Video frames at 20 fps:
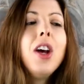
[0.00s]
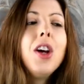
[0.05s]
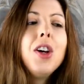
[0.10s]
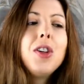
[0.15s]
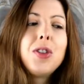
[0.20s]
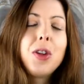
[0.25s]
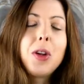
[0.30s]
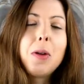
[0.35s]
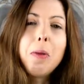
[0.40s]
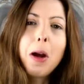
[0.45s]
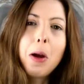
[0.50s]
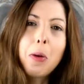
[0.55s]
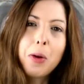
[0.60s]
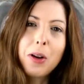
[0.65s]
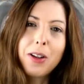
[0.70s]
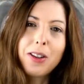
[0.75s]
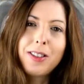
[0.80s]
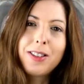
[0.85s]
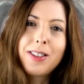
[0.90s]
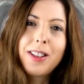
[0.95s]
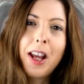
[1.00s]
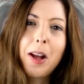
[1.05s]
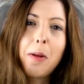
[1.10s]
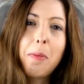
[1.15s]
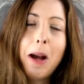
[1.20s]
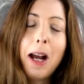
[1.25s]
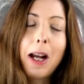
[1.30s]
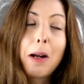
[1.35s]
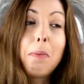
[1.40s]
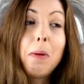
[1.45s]
So you might want to scale
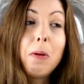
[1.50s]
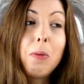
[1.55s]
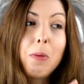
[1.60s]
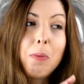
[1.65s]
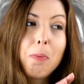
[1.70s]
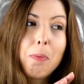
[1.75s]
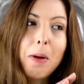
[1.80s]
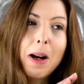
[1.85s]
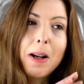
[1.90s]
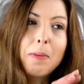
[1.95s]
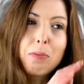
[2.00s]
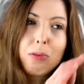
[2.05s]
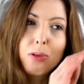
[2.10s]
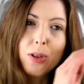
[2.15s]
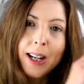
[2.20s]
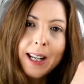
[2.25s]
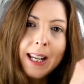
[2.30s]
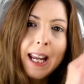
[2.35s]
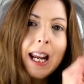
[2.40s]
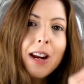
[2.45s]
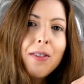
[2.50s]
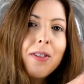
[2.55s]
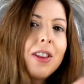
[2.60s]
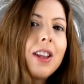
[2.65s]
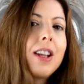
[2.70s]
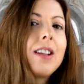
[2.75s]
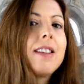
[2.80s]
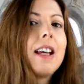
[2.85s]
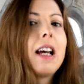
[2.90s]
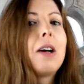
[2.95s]
back. But by breaking
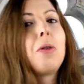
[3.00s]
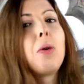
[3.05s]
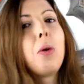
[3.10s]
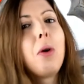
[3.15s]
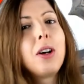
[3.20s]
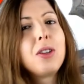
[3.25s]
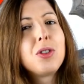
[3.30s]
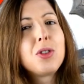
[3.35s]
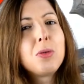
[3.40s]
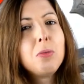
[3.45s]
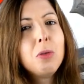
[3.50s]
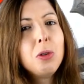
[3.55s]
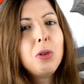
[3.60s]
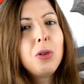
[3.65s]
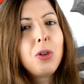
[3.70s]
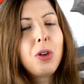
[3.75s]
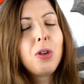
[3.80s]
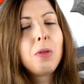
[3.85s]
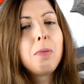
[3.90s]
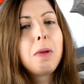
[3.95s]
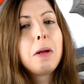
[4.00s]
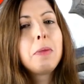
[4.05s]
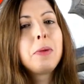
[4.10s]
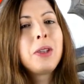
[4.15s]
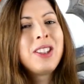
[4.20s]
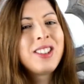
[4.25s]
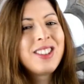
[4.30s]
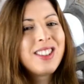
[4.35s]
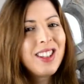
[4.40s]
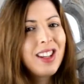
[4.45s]
everything down quite small, you'll be able to
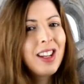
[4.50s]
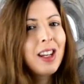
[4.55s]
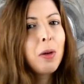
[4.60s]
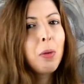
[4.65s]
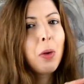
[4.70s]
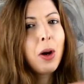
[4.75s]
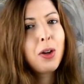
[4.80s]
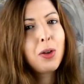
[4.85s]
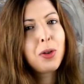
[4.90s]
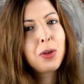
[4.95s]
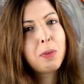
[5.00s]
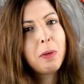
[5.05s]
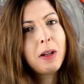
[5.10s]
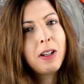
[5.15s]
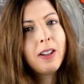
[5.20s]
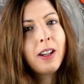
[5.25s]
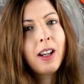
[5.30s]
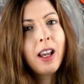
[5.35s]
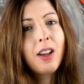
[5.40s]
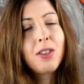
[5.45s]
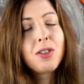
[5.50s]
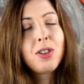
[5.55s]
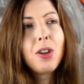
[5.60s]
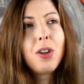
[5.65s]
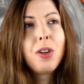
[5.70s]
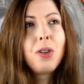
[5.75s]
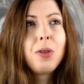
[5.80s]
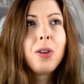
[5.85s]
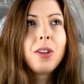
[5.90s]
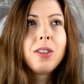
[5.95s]
see where you're spending it.
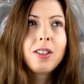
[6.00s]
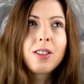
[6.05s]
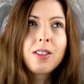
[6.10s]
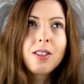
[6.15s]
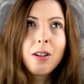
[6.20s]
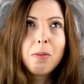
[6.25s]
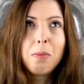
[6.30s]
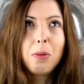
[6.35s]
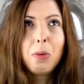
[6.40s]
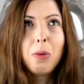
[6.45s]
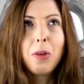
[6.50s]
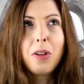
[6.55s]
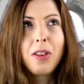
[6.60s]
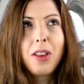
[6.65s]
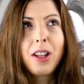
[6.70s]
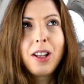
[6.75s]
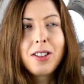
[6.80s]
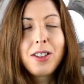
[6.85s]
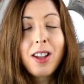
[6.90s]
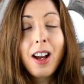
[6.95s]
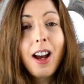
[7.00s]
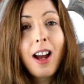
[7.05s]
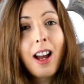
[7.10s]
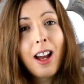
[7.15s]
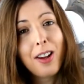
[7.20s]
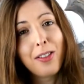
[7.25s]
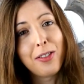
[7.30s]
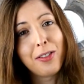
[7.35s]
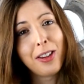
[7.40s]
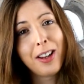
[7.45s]
So as an example, one of the things that I
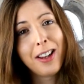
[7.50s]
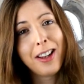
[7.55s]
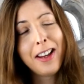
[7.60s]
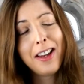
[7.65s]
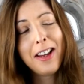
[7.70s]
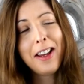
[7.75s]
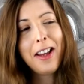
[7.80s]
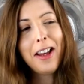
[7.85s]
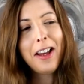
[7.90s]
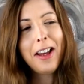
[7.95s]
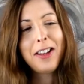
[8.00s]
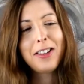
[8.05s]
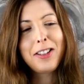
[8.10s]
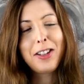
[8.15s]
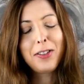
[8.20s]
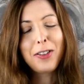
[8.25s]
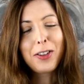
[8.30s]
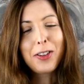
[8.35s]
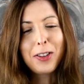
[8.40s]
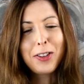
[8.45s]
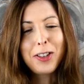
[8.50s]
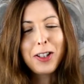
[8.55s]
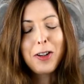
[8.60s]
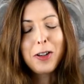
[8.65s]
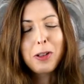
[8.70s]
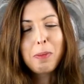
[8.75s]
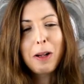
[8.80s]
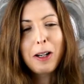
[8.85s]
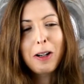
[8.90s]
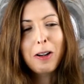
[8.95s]
have difficulty not
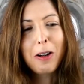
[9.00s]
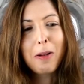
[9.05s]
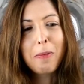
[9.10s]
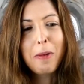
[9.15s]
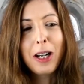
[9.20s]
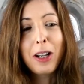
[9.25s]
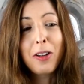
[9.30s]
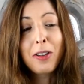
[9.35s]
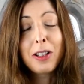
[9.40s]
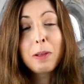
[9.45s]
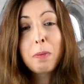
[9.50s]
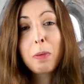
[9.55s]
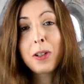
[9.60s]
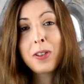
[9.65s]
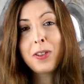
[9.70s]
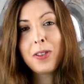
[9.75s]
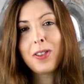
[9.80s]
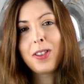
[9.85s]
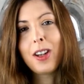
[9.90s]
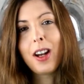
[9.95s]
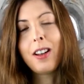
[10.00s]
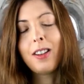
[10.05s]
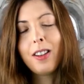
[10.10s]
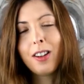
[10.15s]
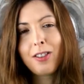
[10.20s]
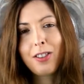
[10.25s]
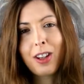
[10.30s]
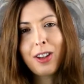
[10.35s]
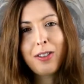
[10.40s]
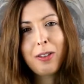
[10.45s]
spending a lot of money on is presents. I
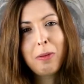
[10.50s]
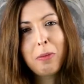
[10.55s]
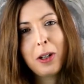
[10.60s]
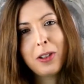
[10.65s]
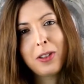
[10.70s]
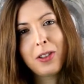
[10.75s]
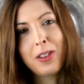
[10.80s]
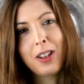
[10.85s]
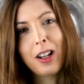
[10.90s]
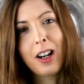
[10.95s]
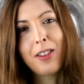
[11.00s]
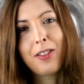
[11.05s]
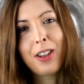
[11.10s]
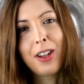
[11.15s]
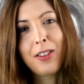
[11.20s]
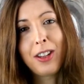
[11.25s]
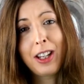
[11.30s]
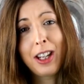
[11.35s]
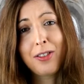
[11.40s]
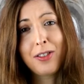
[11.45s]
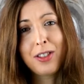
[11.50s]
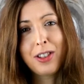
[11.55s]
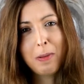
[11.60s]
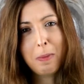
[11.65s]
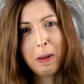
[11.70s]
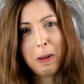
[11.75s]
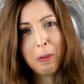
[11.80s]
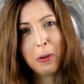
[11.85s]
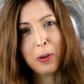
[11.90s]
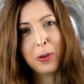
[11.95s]
love giving presents. I love giving gifts to
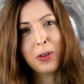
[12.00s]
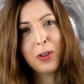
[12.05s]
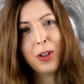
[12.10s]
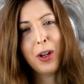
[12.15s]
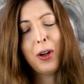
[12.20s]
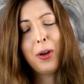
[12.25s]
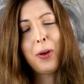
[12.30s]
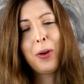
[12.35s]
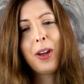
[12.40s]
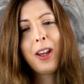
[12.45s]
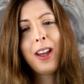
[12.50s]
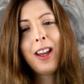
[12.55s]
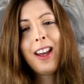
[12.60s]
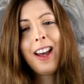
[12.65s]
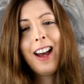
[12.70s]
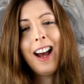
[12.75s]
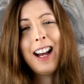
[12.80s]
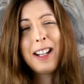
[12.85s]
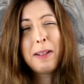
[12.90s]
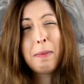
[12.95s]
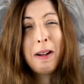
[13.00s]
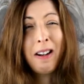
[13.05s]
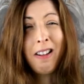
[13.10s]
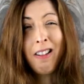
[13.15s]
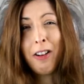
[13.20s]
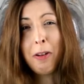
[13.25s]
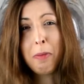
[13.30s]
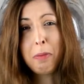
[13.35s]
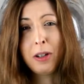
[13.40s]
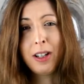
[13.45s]
people. So I spend a
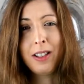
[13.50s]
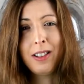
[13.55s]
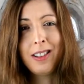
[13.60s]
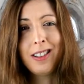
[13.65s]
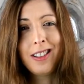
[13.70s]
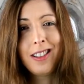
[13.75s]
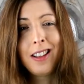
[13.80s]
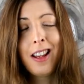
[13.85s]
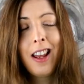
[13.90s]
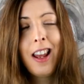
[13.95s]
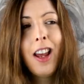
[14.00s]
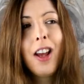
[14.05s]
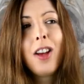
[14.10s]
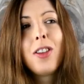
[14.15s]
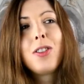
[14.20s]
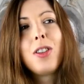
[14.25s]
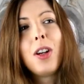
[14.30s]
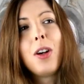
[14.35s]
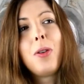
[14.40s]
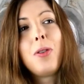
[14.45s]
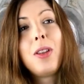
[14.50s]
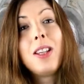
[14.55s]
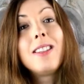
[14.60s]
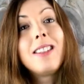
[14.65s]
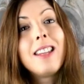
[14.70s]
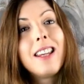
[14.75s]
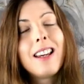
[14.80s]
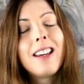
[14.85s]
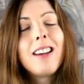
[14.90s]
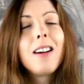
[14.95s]
lot on presents. So this
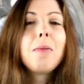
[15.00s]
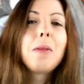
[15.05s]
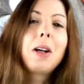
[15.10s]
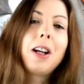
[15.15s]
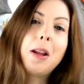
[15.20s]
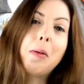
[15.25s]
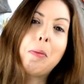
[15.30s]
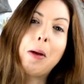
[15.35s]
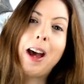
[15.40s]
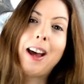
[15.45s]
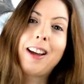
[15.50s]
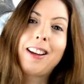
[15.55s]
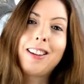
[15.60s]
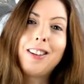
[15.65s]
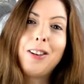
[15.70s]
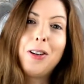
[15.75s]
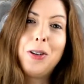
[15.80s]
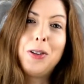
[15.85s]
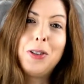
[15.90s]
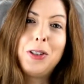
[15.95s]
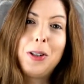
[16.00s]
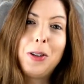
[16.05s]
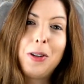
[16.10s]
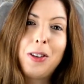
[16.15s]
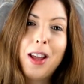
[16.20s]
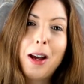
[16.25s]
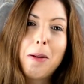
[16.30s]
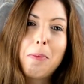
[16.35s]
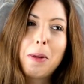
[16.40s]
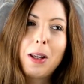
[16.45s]
year I'm cutting back on doing
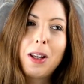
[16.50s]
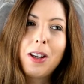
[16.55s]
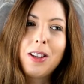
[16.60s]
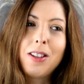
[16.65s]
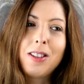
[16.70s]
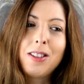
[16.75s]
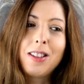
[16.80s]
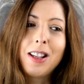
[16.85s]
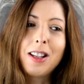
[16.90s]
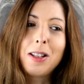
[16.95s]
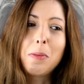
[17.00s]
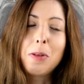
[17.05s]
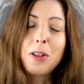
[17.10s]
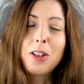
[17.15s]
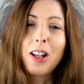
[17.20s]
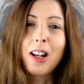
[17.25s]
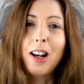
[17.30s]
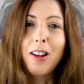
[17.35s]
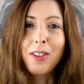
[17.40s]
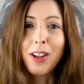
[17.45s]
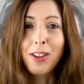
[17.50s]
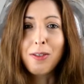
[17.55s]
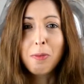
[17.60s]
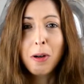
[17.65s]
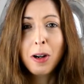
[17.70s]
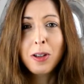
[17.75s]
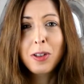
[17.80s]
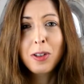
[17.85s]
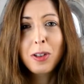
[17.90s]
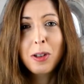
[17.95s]
that, because as much as I love giving
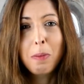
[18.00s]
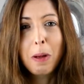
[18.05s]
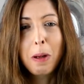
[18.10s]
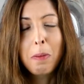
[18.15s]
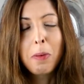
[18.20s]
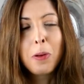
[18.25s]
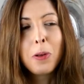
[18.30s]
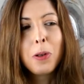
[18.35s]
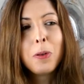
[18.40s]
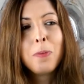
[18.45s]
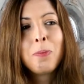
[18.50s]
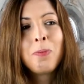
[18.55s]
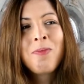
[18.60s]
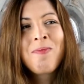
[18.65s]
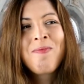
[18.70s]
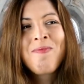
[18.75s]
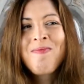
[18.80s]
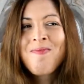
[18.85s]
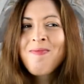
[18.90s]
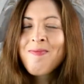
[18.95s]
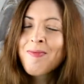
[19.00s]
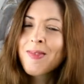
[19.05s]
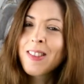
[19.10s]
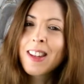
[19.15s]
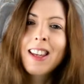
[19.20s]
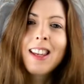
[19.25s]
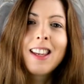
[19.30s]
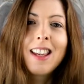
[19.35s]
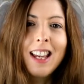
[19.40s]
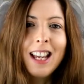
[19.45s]
presents to people,
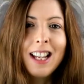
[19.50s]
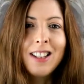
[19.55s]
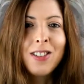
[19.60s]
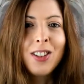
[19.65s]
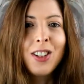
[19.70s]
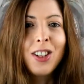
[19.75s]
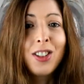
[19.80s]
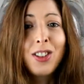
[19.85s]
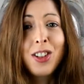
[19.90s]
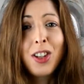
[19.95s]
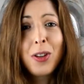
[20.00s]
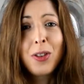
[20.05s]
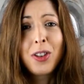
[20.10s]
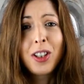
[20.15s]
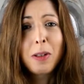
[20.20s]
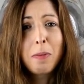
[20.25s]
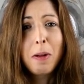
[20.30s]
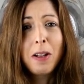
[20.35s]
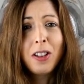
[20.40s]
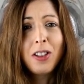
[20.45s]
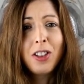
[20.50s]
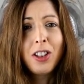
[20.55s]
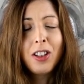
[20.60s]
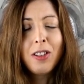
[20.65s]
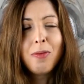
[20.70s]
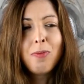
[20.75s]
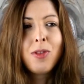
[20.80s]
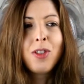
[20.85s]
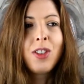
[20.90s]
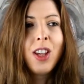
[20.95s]
it's a huge
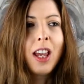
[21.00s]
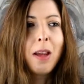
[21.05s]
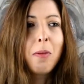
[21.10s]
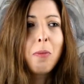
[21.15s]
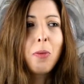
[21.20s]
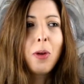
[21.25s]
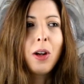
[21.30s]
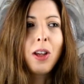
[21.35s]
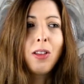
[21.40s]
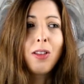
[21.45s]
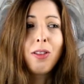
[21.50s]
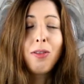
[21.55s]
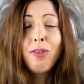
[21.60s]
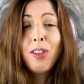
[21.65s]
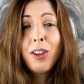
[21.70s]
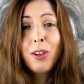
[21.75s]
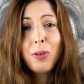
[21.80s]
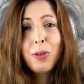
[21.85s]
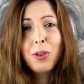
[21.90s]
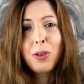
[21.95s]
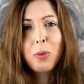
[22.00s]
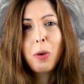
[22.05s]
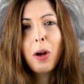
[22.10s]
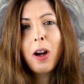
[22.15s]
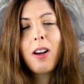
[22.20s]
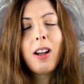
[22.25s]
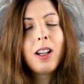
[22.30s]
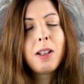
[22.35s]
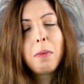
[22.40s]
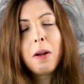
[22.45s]
expenditure. Same with food as
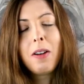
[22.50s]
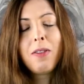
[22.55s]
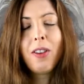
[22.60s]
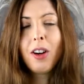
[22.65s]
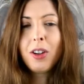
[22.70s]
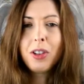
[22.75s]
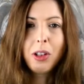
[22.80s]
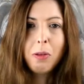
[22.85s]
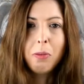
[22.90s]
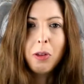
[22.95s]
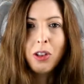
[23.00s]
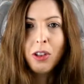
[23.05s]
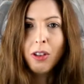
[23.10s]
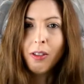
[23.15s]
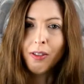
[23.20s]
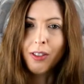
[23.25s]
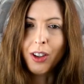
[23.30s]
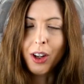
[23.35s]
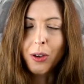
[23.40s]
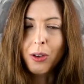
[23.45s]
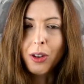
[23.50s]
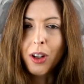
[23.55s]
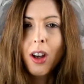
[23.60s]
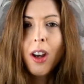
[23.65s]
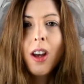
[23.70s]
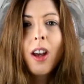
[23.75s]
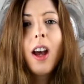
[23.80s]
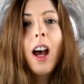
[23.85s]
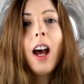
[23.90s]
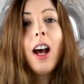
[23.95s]
well. I spend far too much on food.
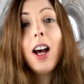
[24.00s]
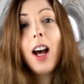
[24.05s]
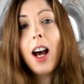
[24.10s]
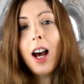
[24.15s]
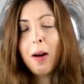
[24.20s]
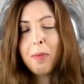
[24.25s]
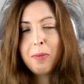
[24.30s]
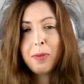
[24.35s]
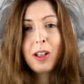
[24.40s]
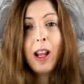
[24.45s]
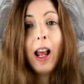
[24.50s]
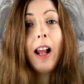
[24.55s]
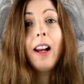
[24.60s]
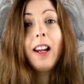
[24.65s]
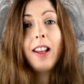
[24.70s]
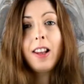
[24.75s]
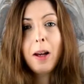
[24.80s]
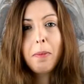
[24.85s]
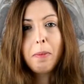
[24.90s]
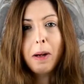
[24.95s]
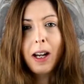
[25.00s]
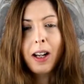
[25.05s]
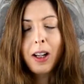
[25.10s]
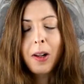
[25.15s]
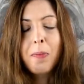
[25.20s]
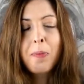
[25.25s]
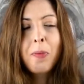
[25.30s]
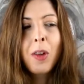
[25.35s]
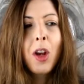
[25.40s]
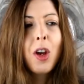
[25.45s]
I'm scaling that back.
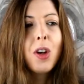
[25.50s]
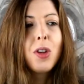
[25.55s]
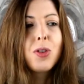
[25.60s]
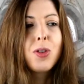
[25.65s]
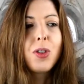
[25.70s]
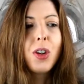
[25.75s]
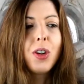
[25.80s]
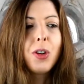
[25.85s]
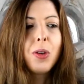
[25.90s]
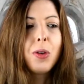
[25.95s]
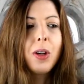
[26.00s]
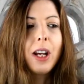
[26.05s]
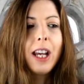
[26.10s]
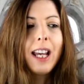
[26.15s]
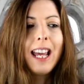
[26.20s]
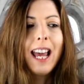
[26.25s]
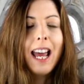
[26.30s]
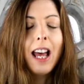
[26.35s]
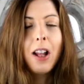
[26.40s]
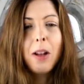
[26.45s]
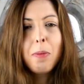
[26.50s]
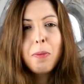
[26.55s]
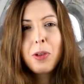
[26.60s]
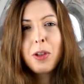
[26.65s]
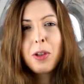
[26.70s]
So it helps